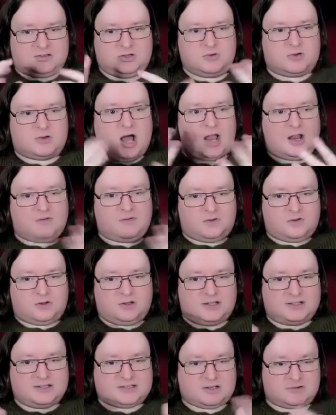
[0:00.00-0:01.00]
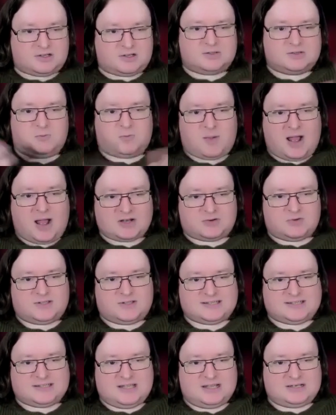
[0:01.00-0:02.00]
too colorful and so doesn't match with
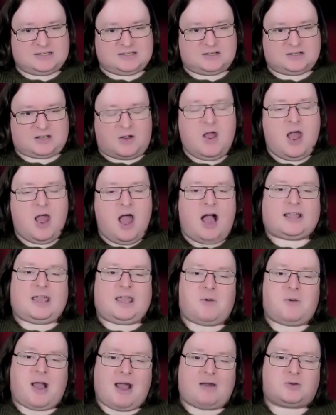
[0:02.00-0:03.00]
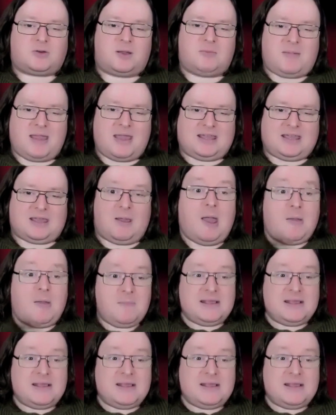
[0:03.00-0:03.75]
this thing to go, okay, well, how do I make it?